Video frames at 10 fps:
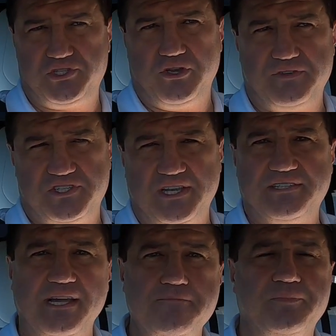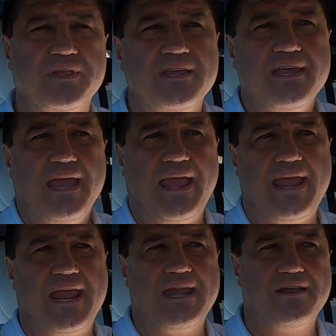service centre,
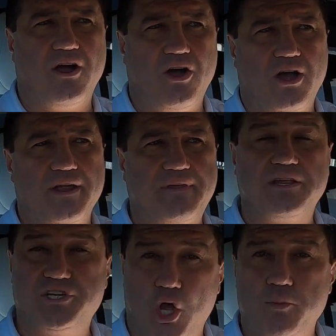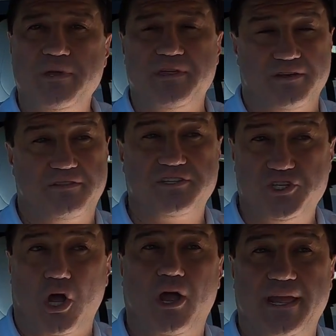and they told me that the
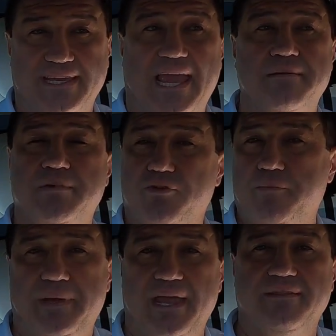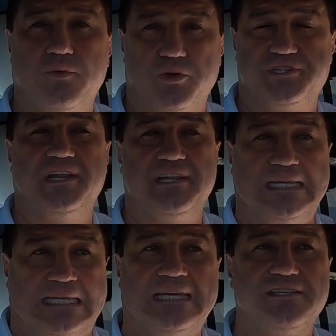tire can be repaired. There wasn't any
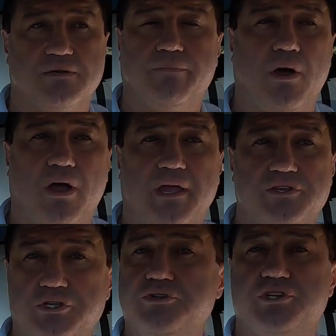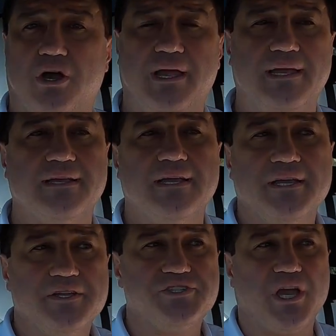need to buy a new tire.
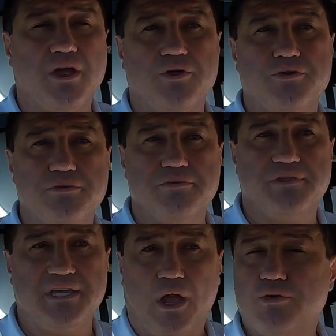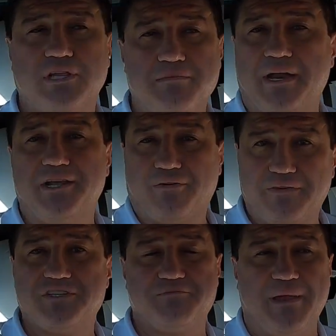So the only money I've
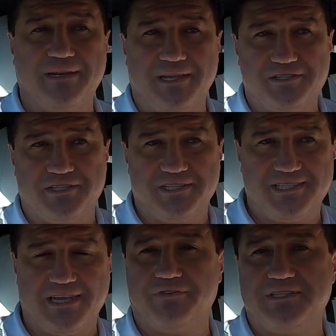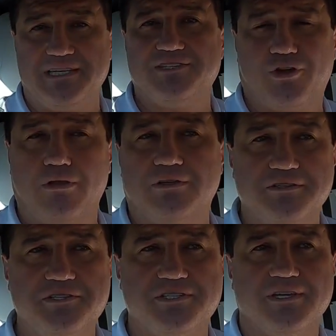ever spent is the
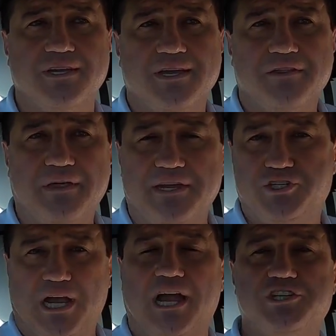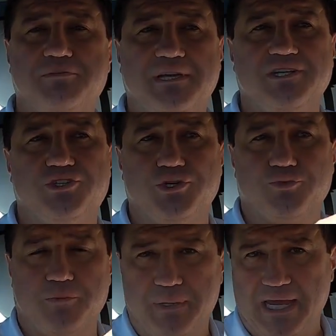$70 they charged me to
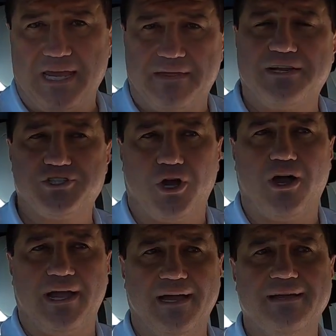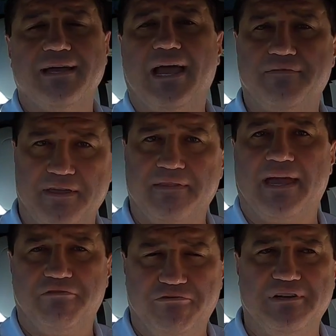repair that tire, and then
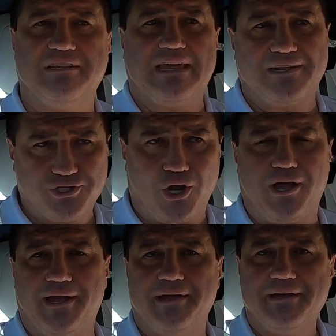they fitted that tire